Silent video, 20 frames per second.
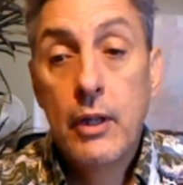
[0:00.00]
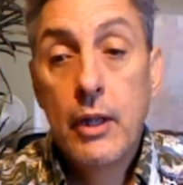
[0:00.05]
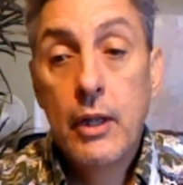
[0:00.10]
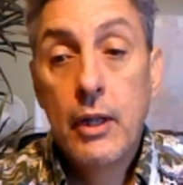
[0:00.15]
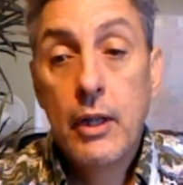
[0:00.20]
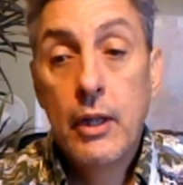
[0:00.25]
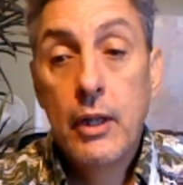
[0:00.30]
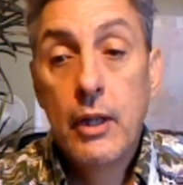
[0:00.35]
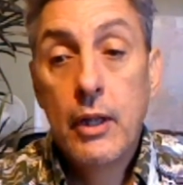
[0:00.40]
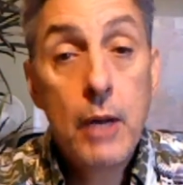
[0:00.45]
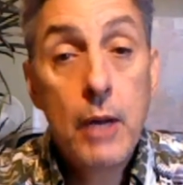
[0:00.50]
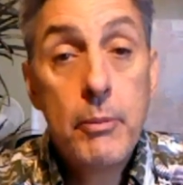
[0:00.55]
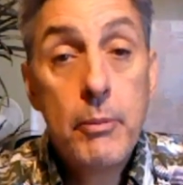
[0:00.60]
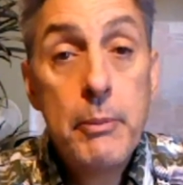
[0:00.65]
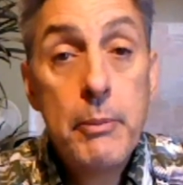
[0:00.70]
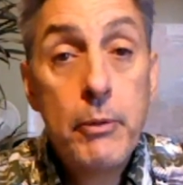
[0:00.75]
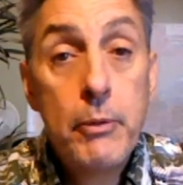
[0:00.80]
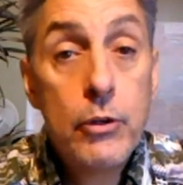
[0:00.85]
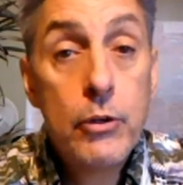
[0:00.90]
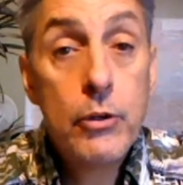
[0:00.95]
And a lot of
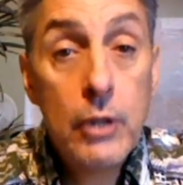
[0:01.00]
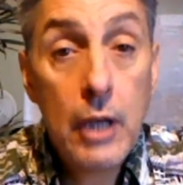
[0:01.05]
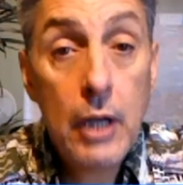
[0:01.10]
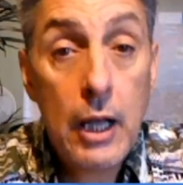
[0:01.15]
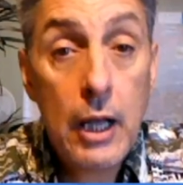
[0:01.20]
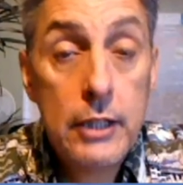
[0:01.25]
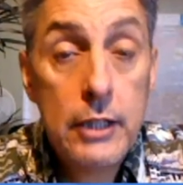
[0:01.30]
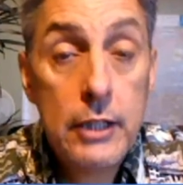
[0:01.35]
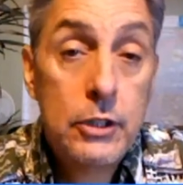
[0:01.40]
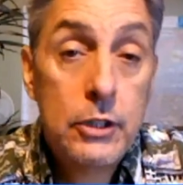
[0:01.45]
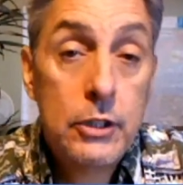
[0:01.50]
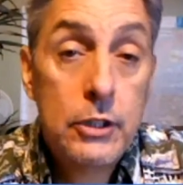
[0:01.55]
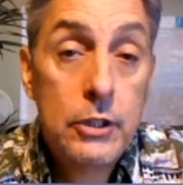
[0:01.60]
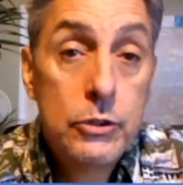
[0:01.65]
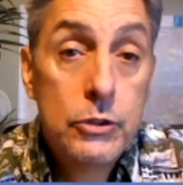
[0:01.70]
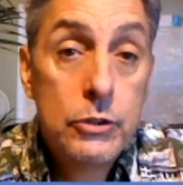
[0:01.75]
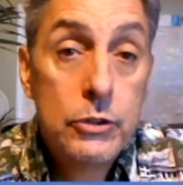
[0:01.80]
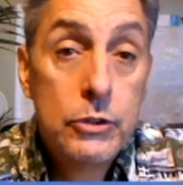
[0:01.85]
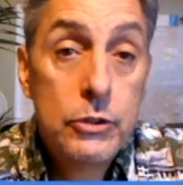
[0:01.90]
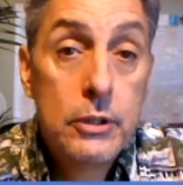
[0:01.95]
people utilize
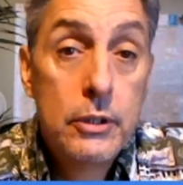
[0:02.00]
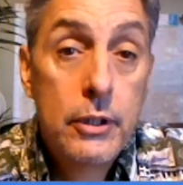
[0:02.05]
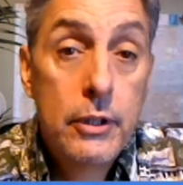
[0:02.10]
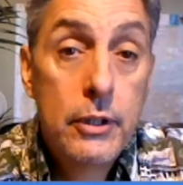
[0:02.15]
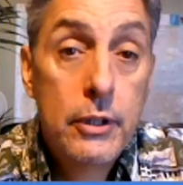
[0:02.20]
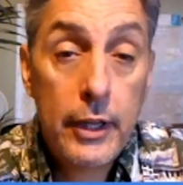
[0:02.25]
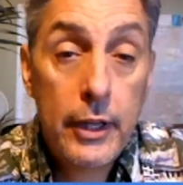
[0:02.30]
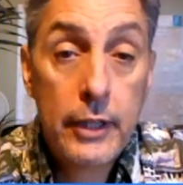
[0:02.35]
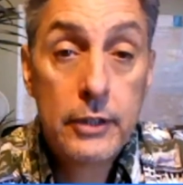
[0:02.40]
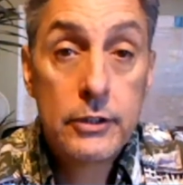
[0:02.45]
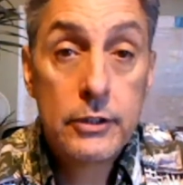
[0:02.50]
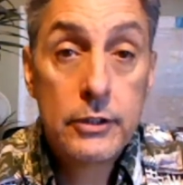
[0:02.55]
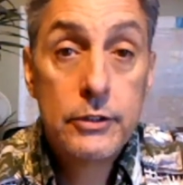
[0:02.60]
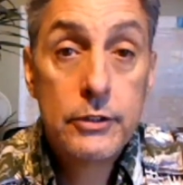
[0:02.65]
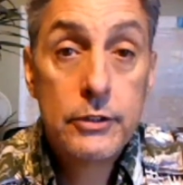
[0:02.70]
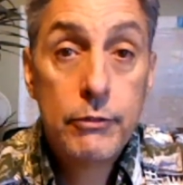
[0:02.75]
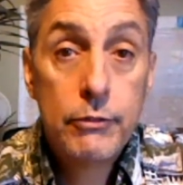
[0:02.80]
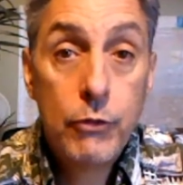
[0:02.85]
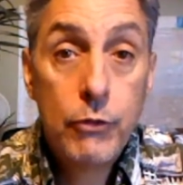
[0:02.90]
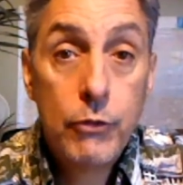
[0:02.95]
those things
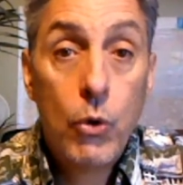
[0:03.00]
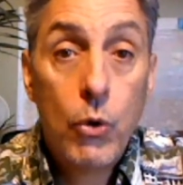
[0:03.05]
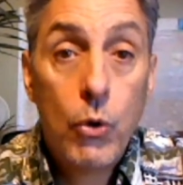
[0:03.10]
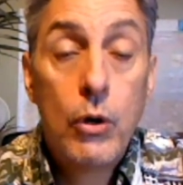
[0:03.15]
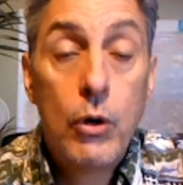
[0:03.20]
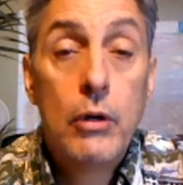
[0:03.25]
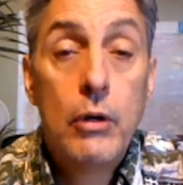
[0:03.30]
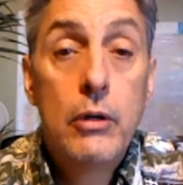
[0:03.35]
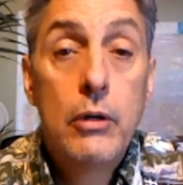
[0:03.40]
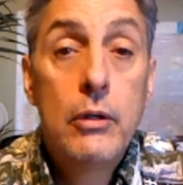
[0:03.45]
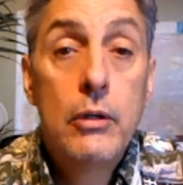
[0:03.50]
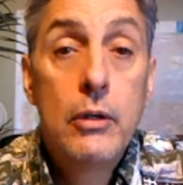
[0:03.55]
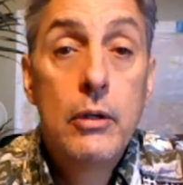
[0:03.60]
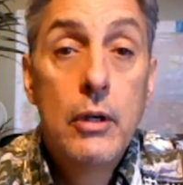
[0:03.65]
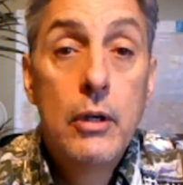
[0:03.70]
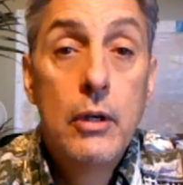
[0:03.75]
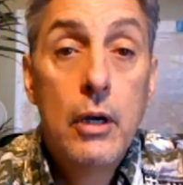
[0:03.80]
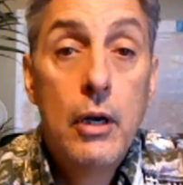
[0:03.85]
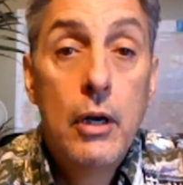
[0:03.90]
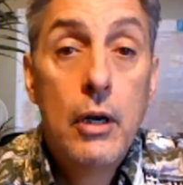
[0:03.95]
for
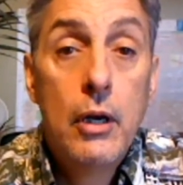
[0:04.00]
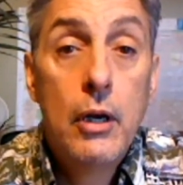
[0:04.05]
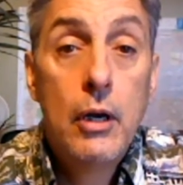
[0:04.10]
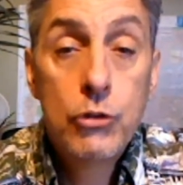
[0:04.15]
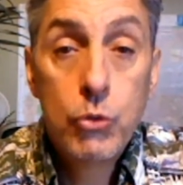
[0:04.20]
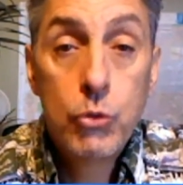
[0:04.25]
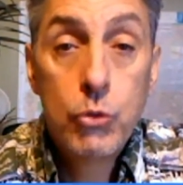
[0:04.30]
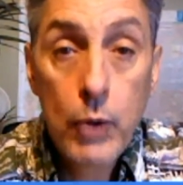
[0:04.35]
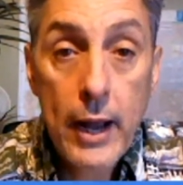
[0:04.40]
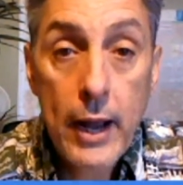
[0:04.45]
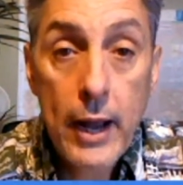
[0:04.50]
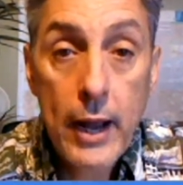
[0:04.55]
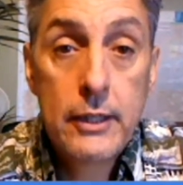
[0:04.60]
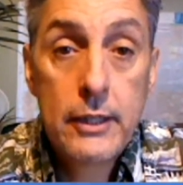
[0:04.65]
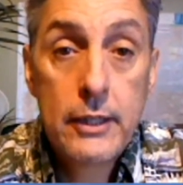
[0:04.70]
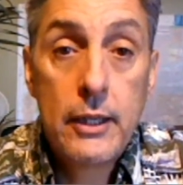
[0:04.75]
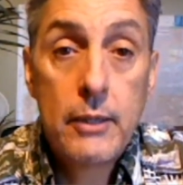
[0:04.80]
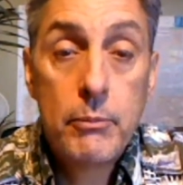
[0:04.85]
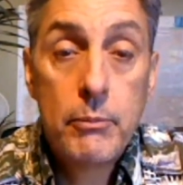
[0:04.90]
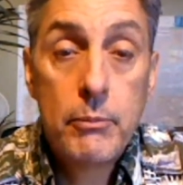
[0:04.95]

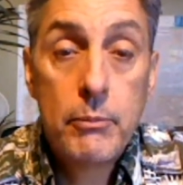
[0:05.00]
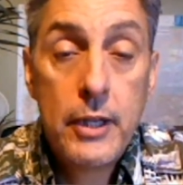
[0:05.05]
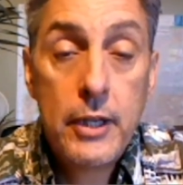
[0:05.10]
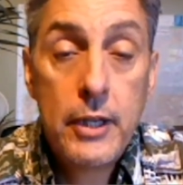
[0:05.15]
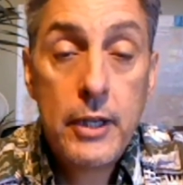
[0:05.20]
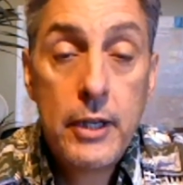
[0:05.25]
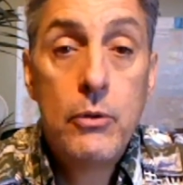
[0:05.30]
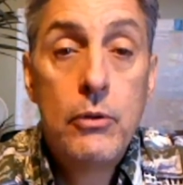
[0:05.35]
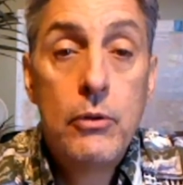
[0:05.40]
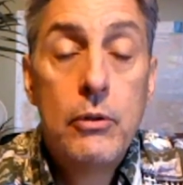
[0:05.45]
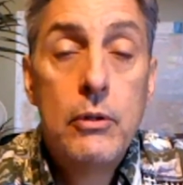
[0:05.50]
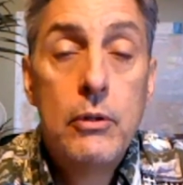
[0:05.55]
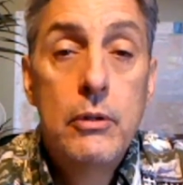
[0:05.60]
attracting people